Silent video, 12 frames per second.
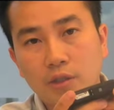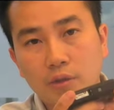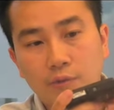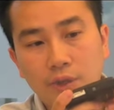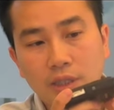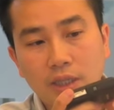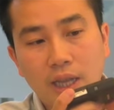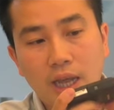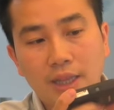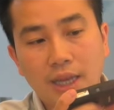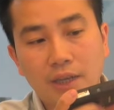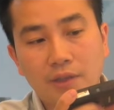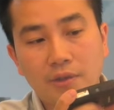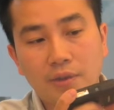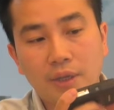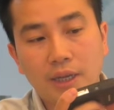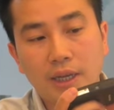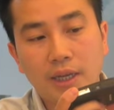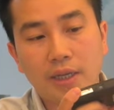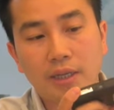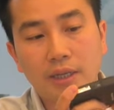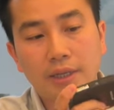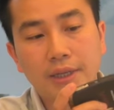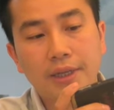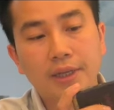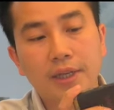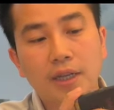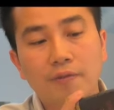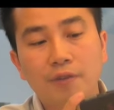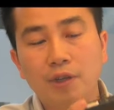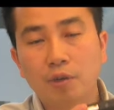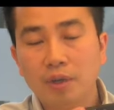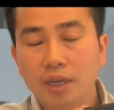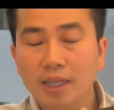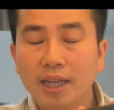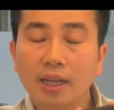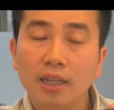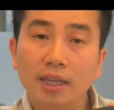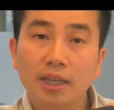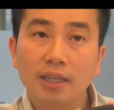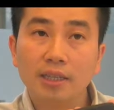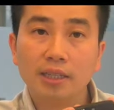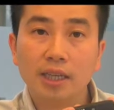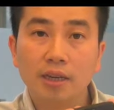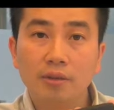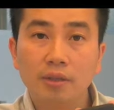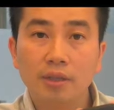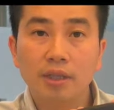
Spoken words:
So if we slide that door in, if you don't hear that clicking sound,